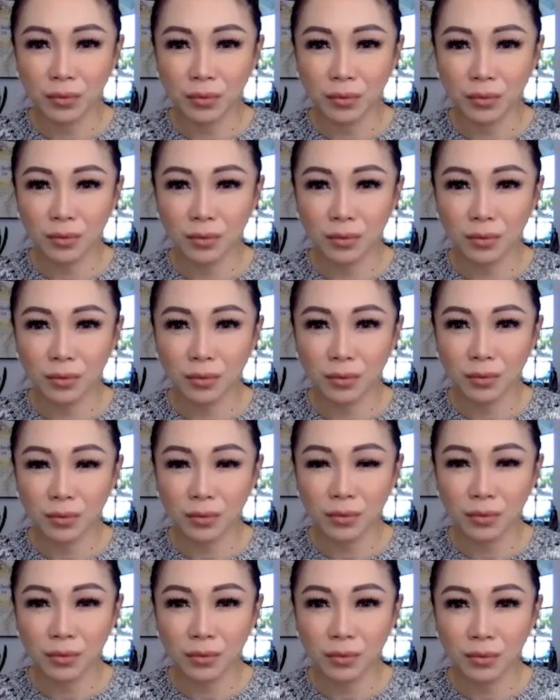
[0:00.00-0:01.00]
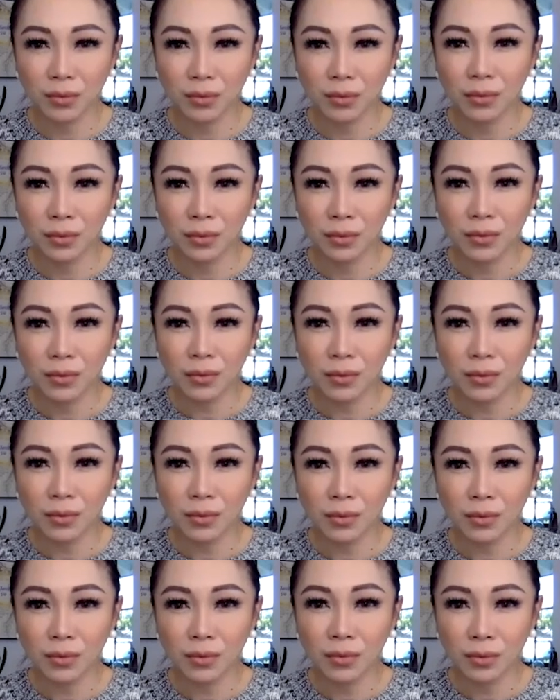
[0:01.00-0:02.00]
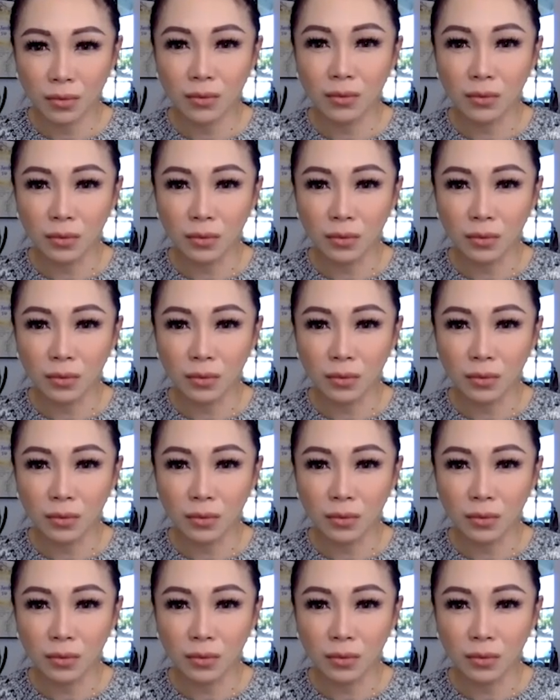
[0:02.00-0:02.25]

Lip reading: The person shown says nothing.